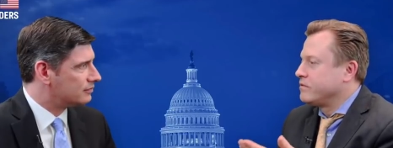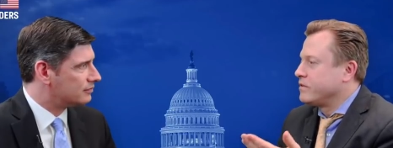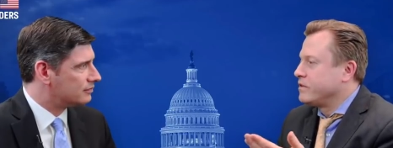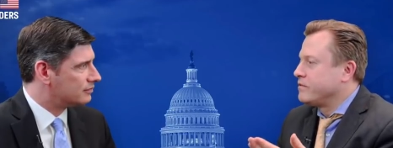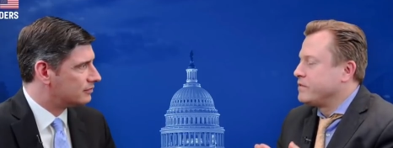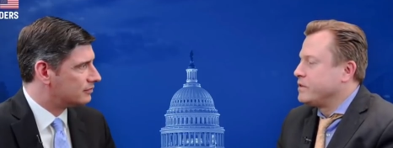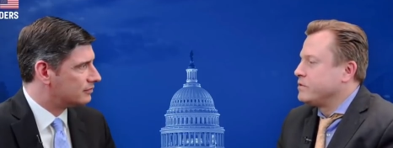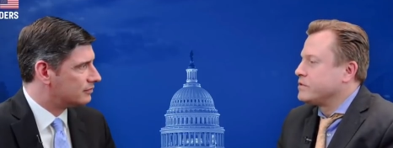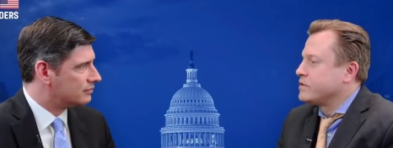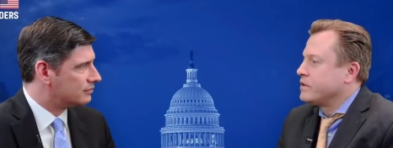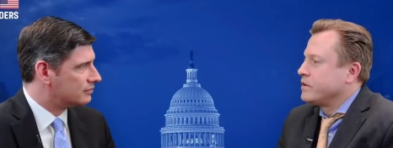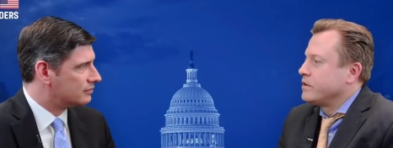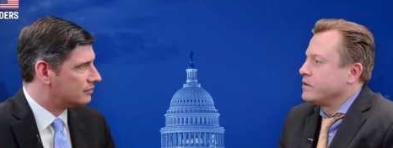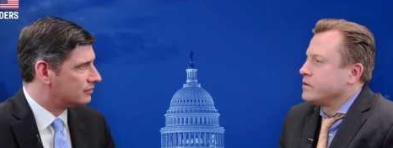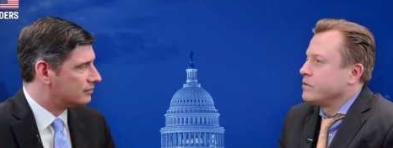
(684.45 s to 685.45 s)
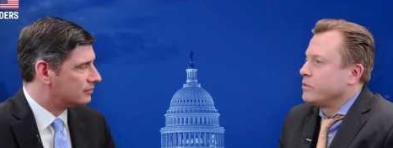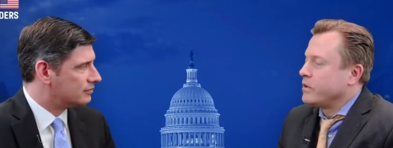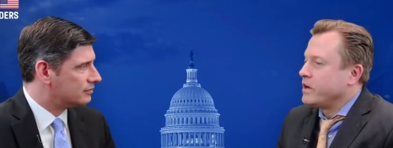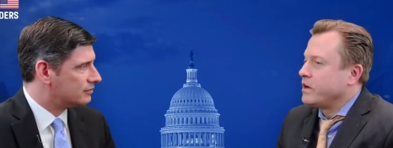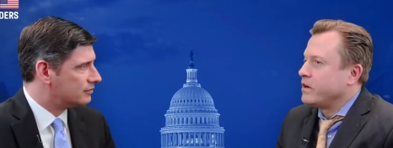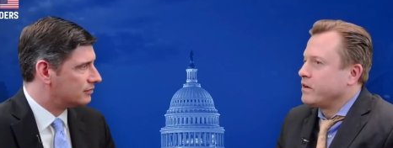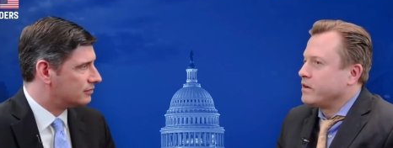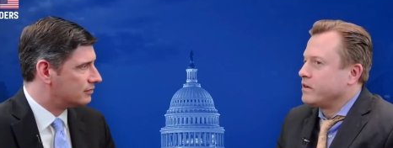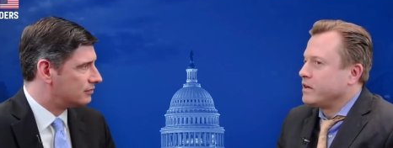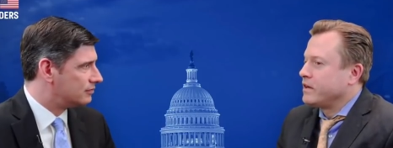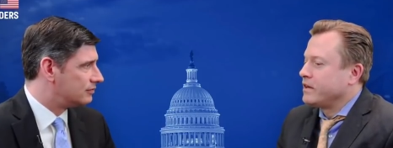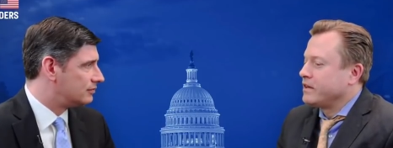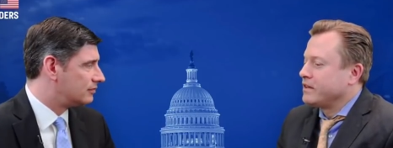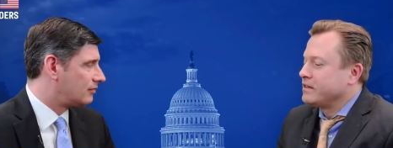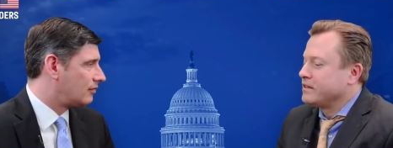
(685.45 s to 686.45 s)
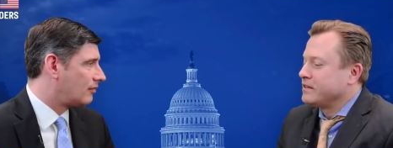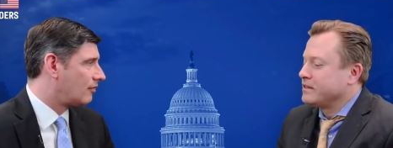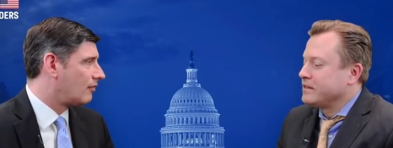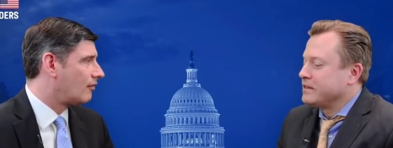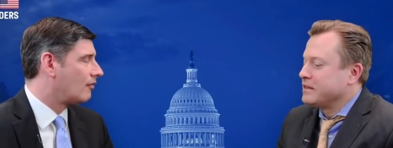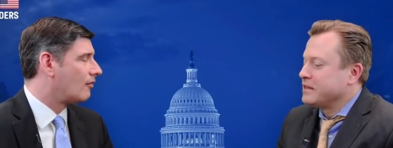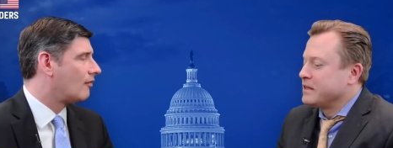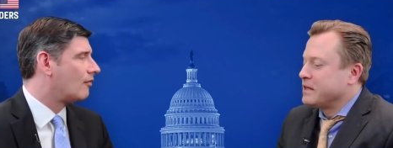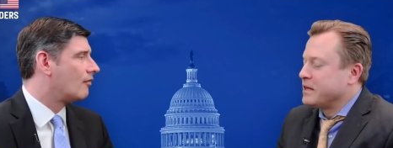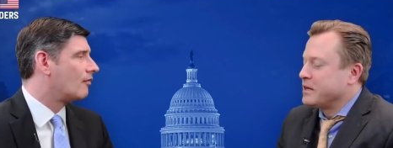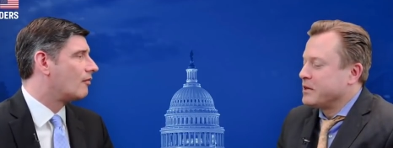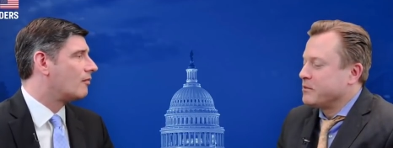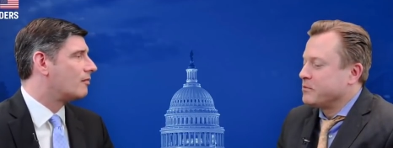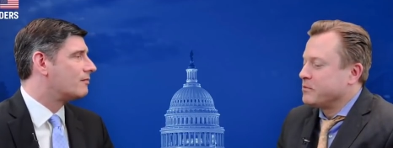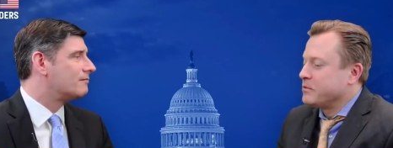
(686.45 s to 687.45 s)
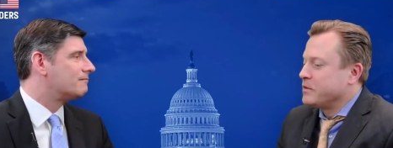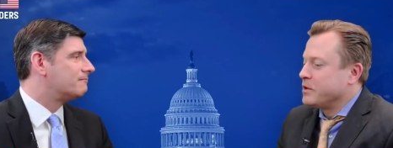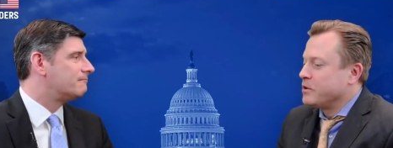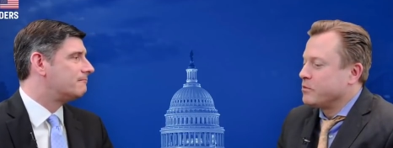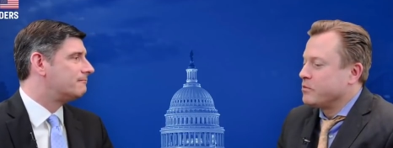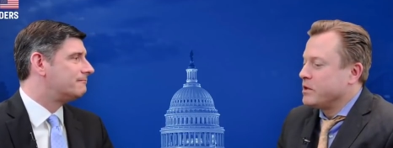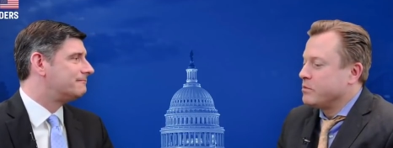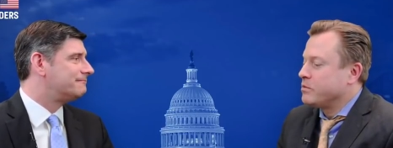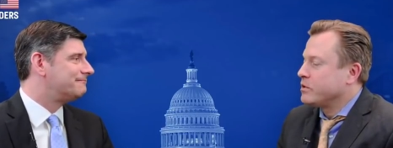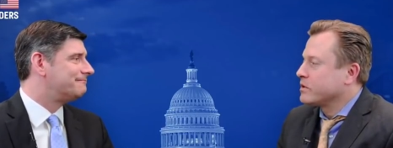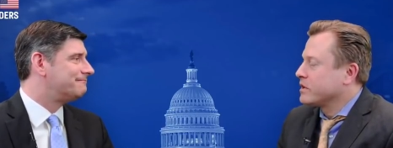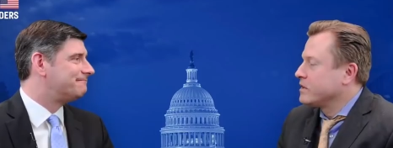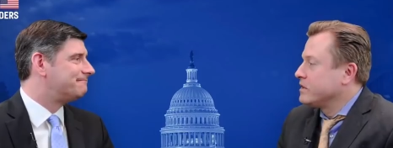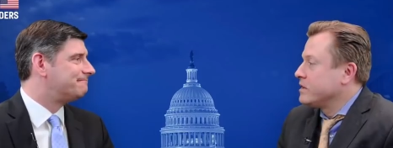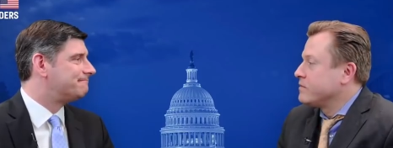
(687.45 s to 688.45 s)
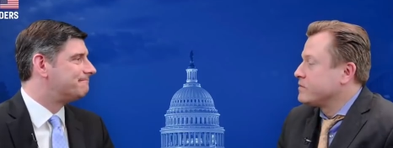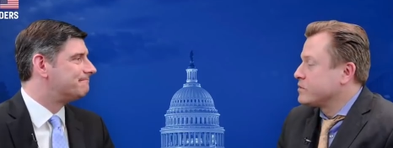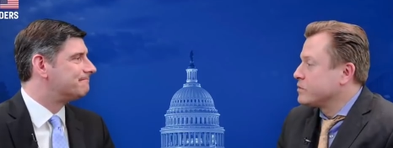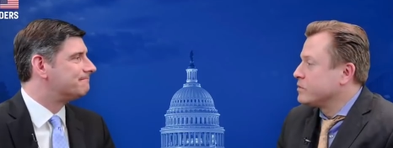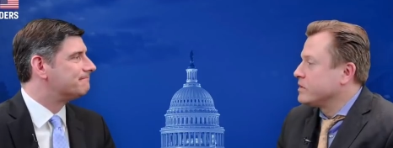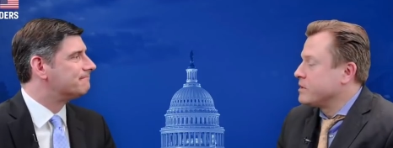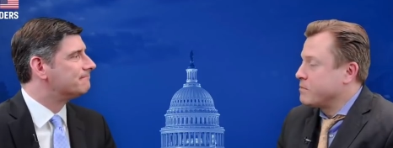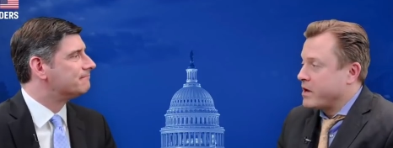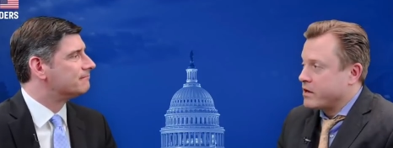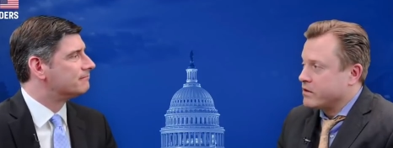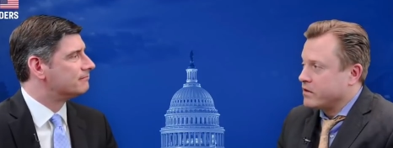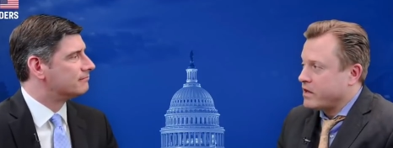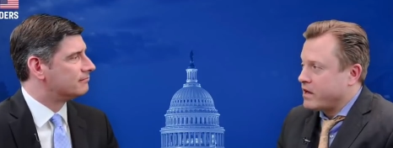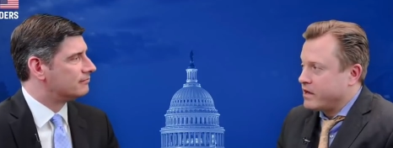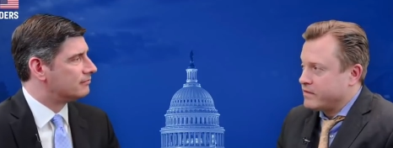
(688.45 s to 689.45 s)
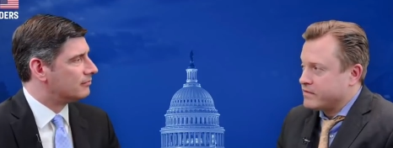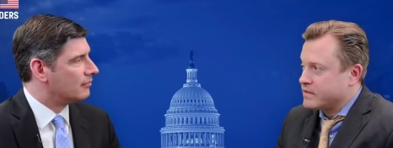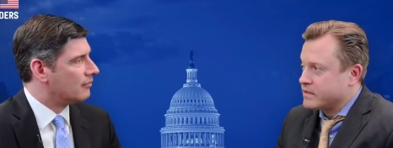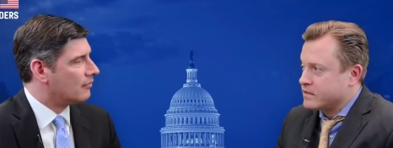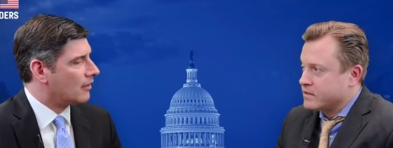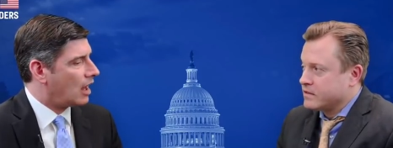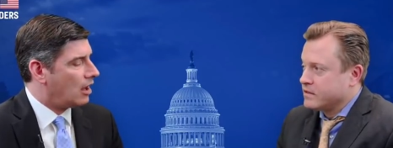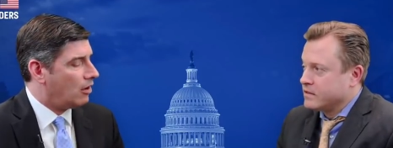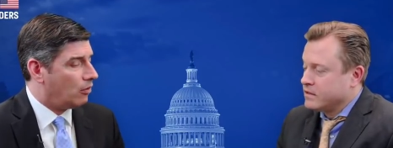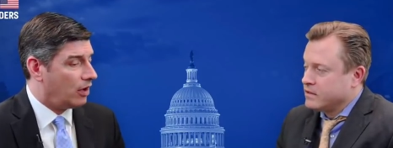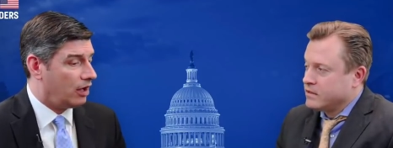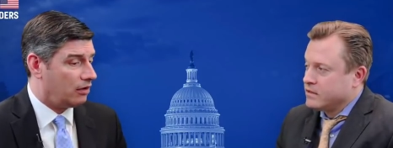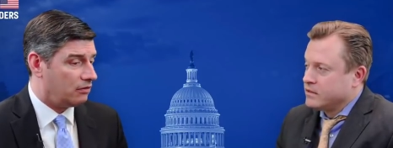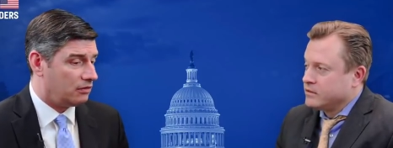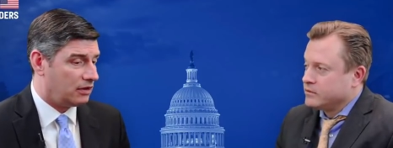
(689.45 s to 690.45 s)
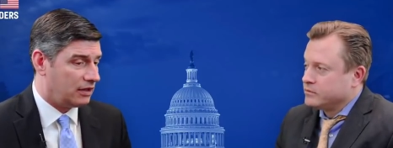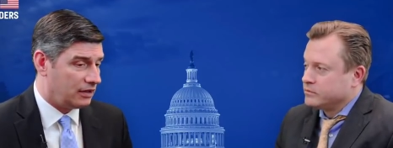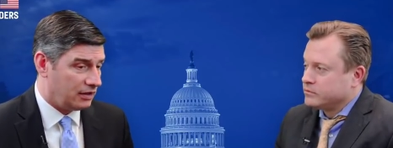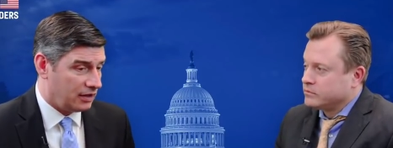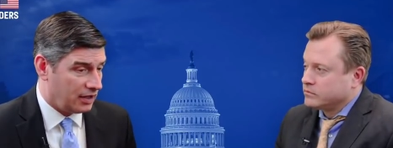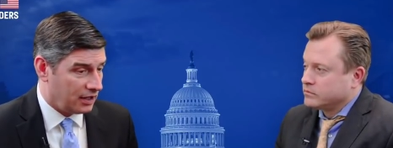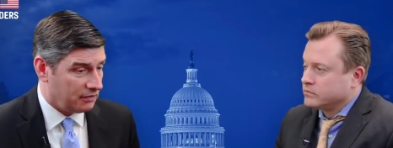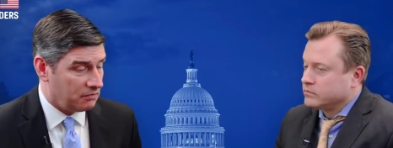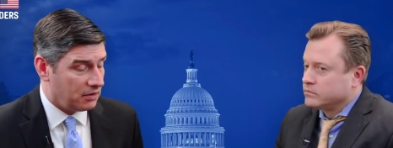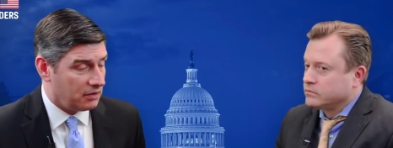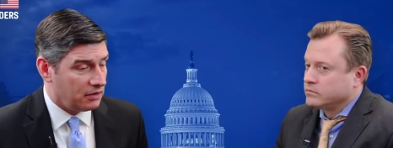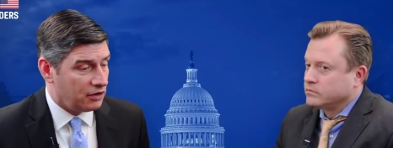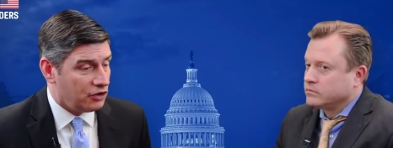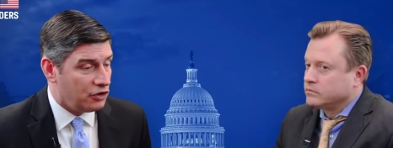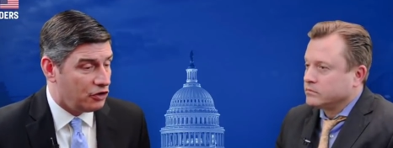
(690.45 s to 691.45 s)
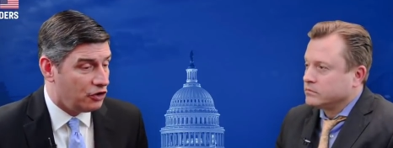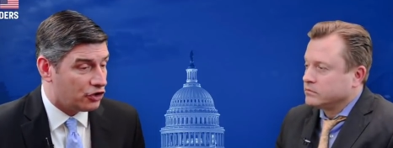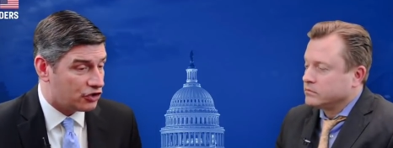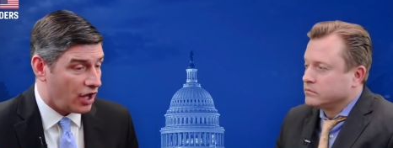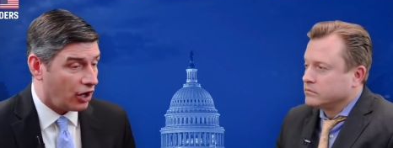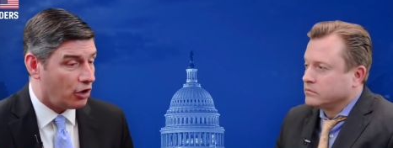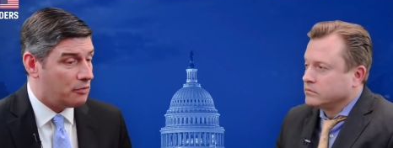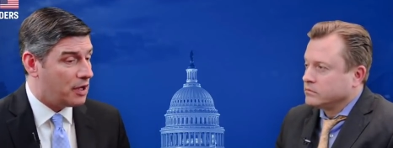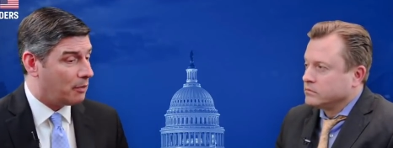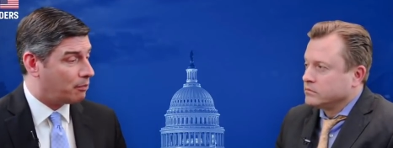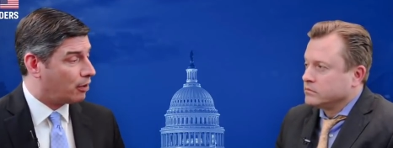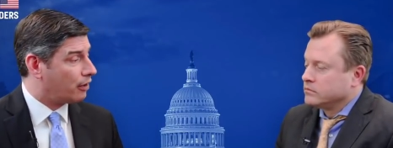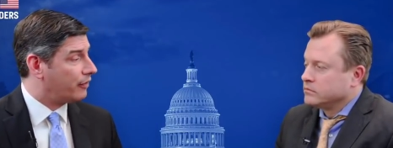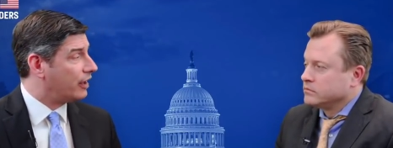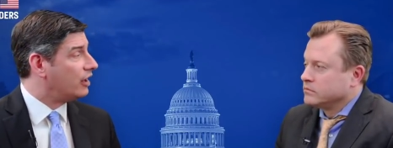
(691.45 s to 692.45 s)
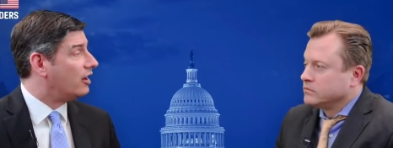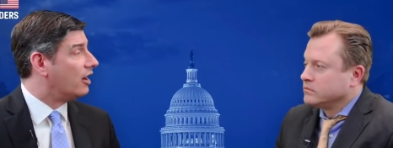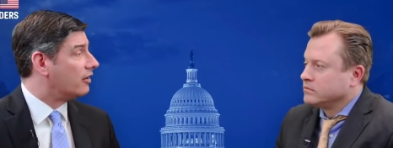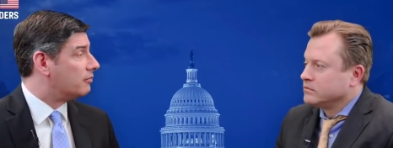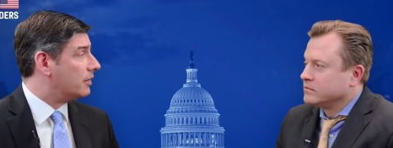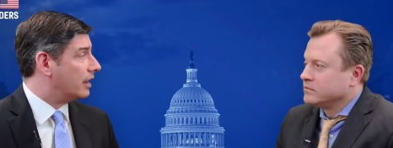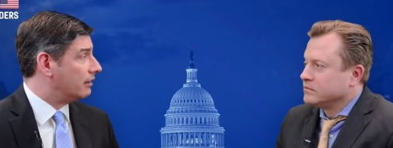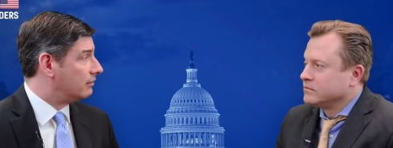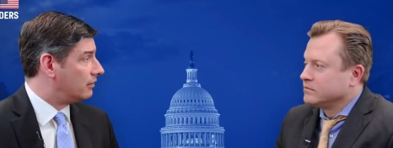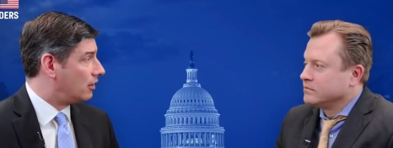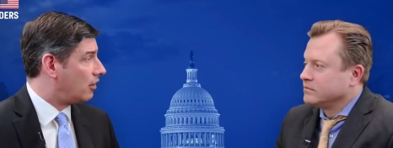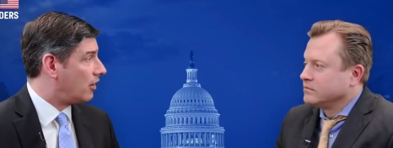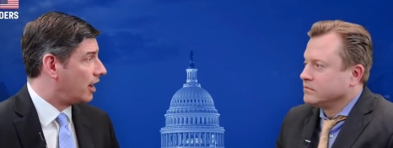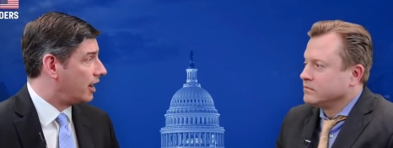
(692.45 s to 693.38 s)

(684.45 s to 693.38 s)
Speaker 1: for a future where uh, um, you know, people can live truly better lives?
Speaker 2: Well, there's not going to be a perfect government,
Speaker 1: all